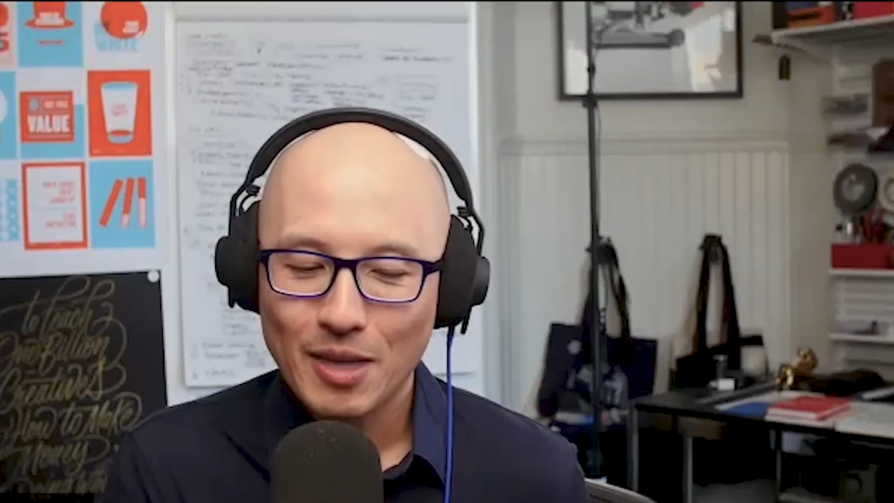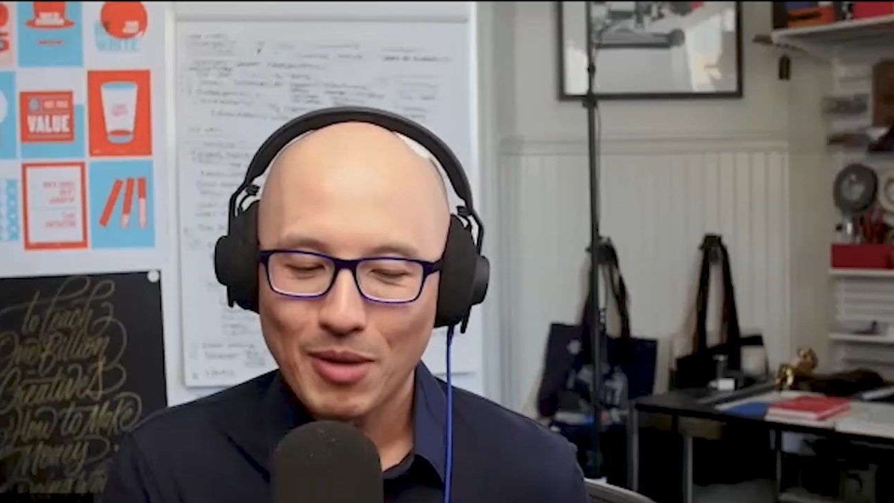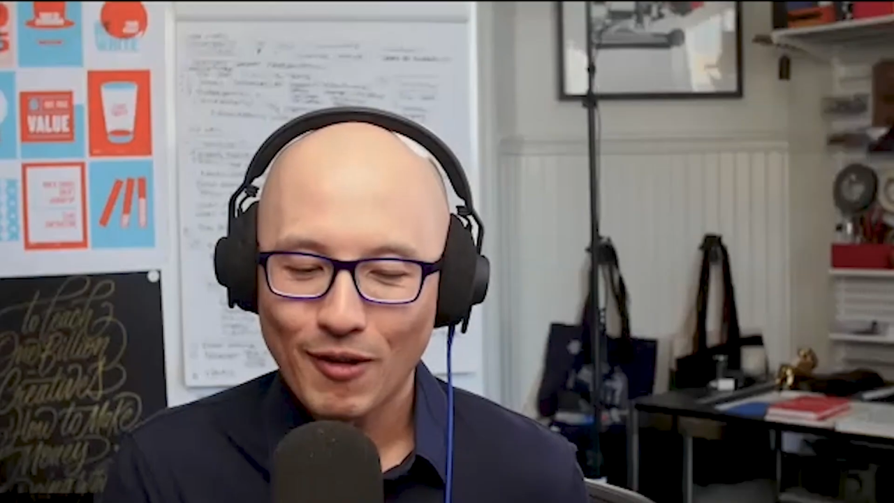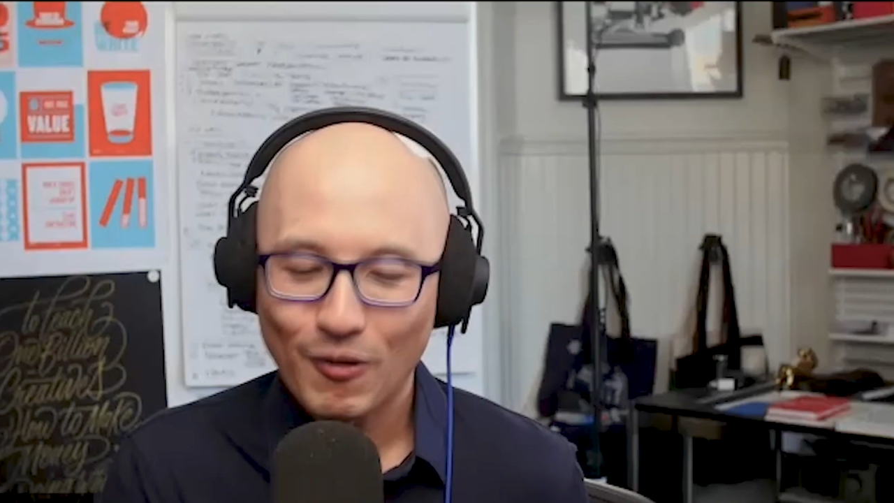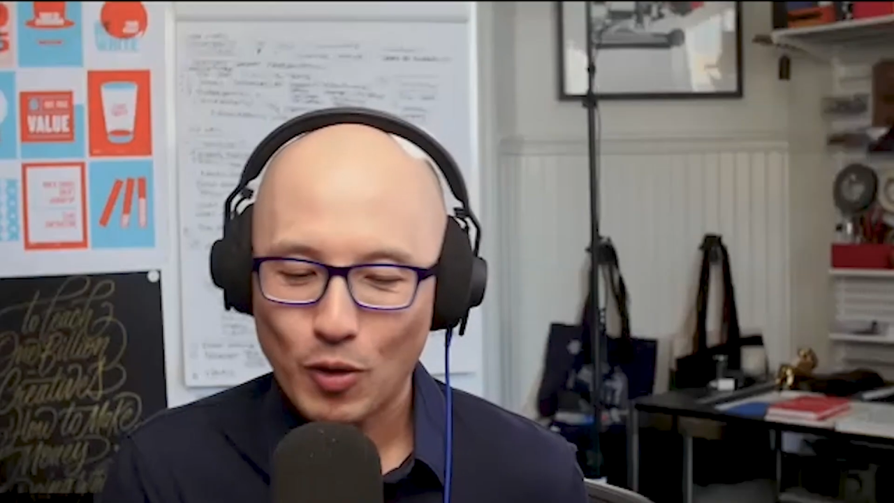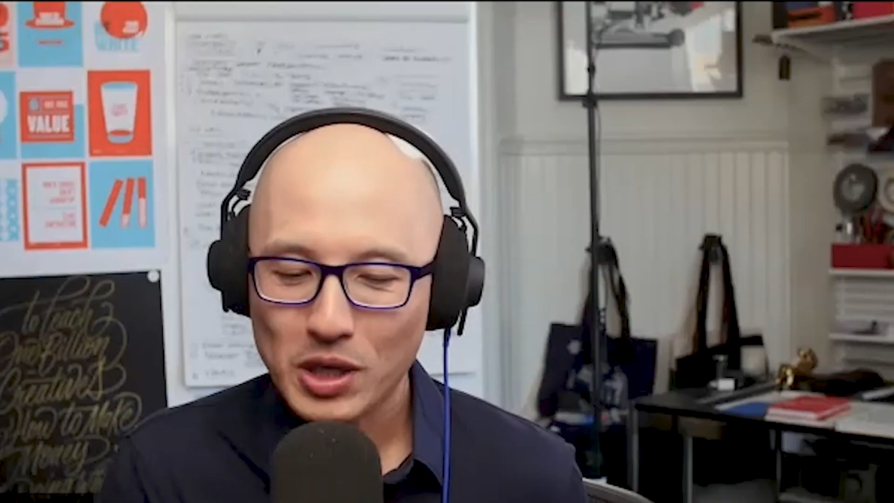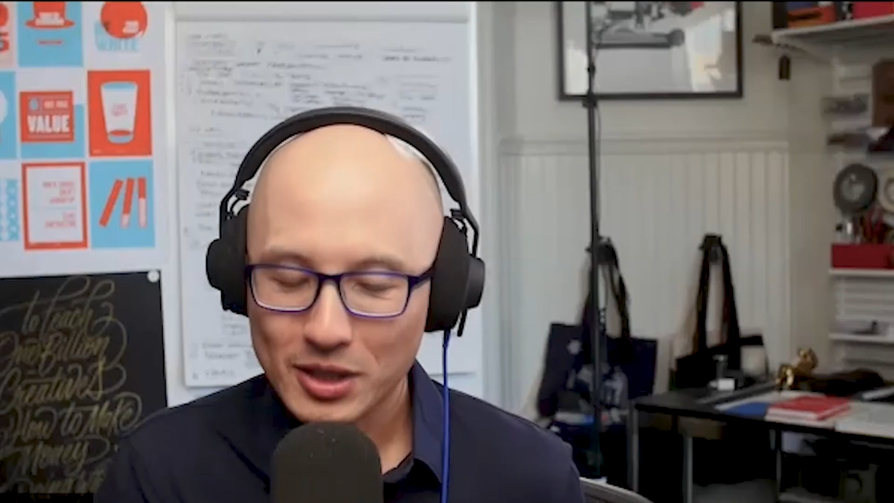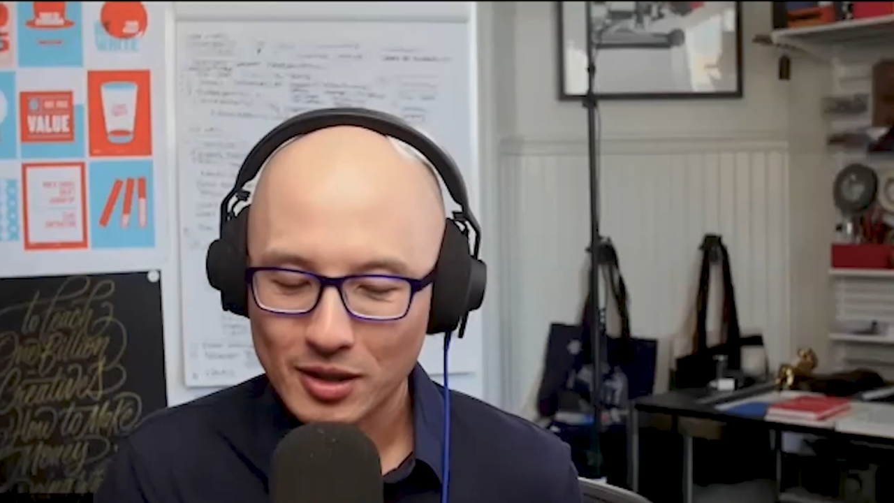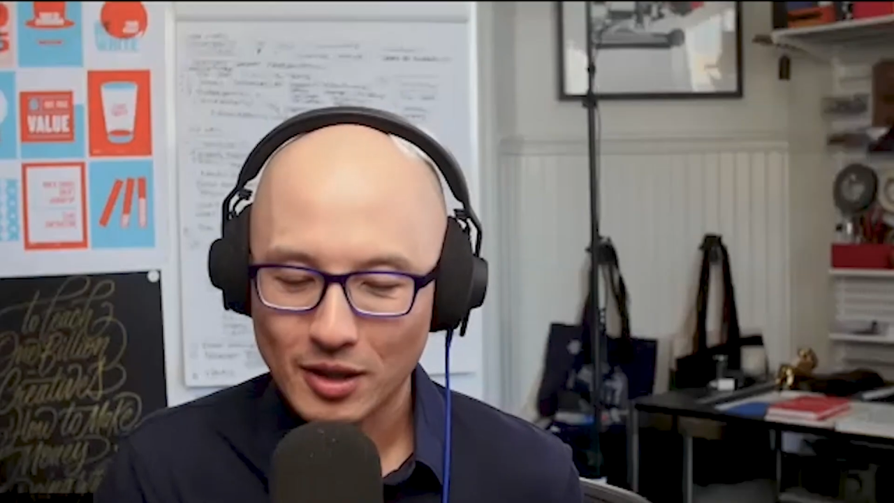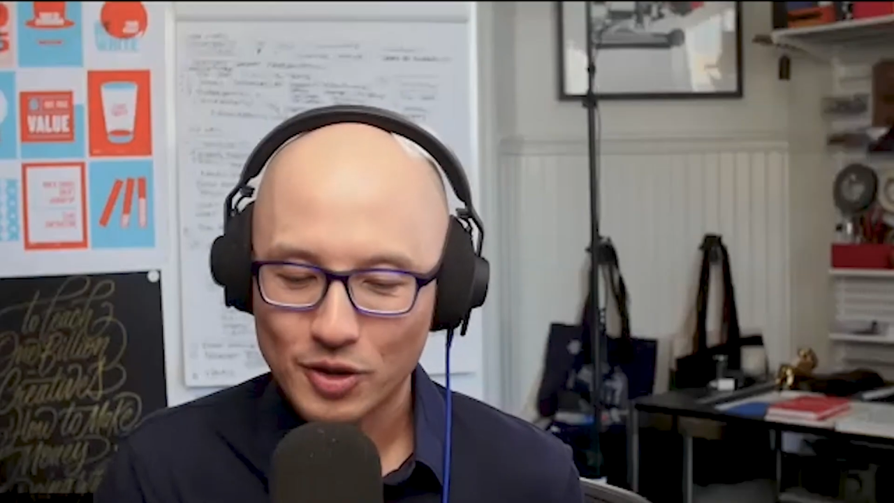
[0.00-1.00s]
my voice
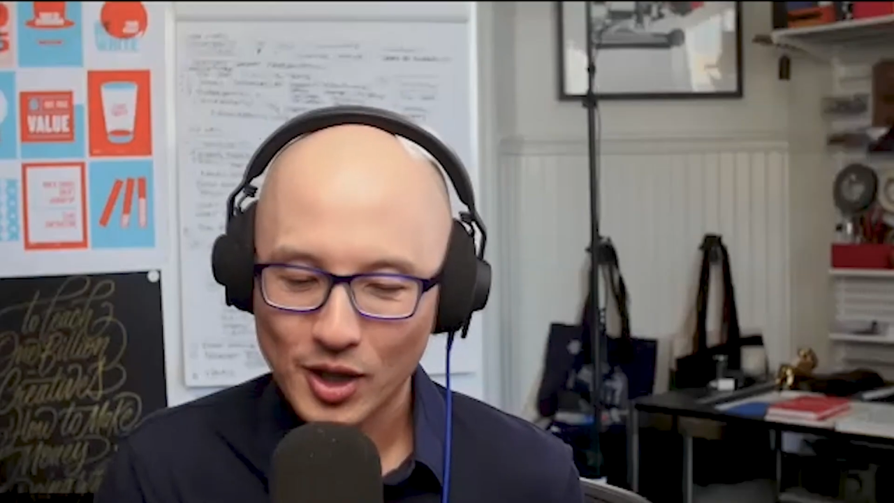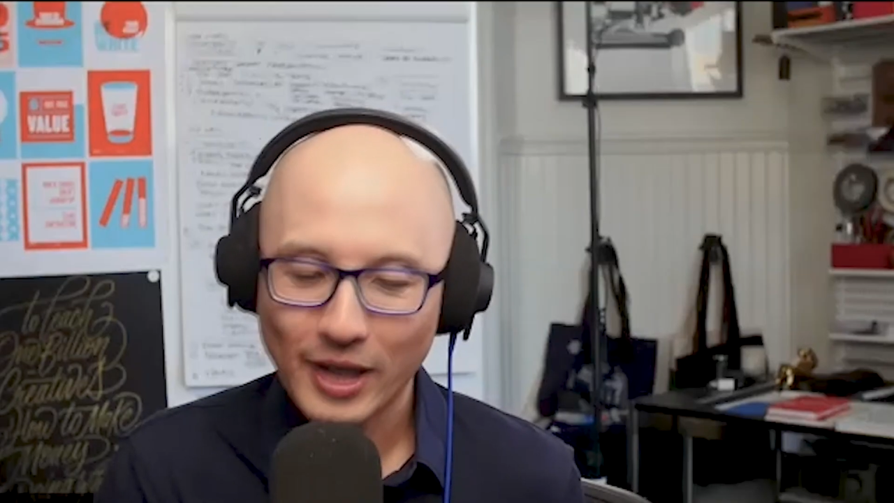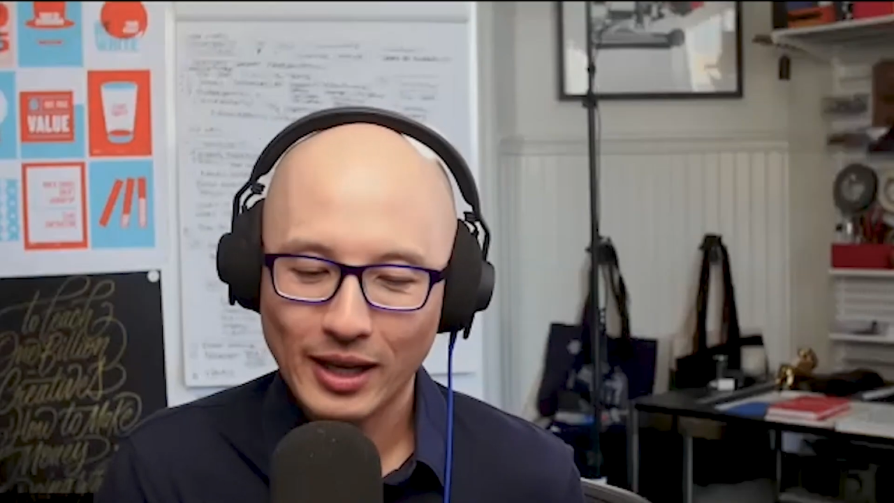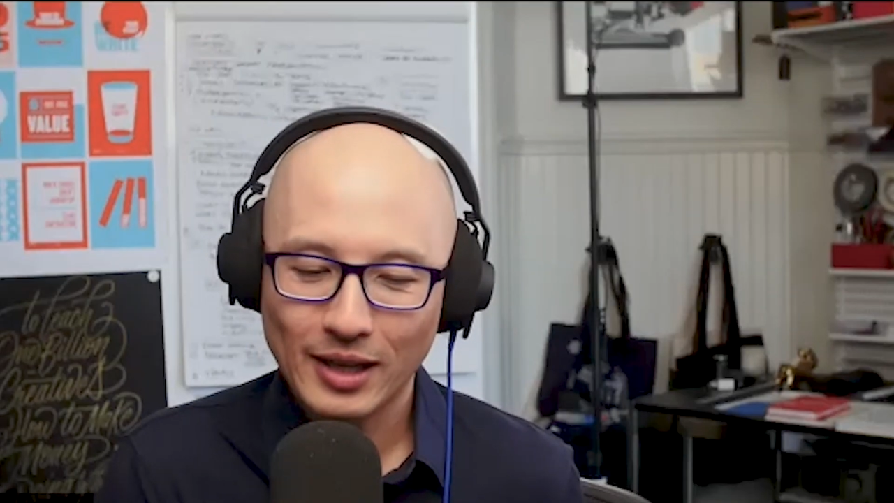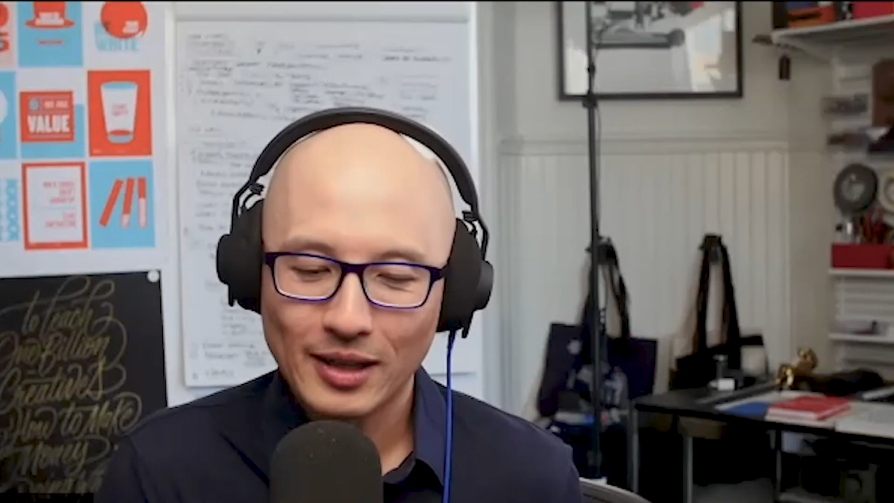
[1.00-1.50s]
shaking,